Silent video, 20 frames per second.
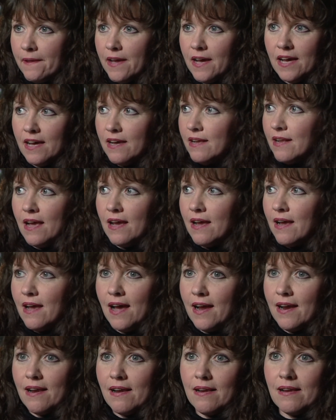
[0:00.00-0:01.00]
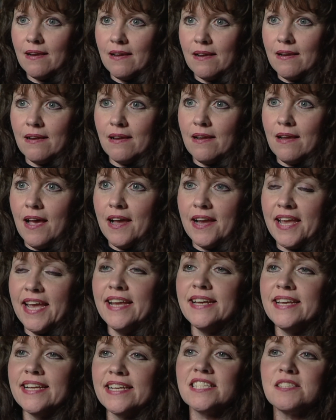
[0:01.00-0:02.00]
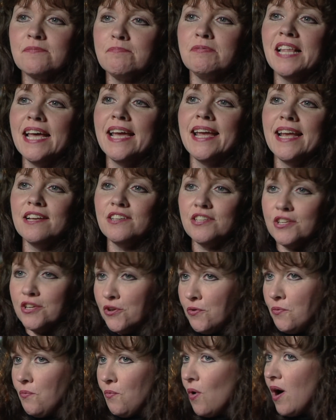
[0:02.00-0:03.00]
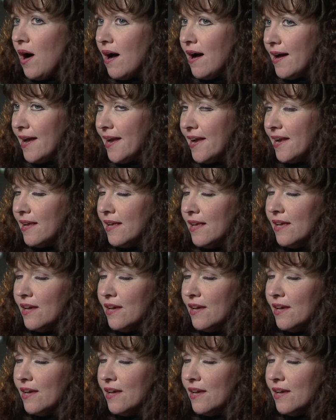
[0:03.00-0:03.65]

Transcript: I can't explain to you why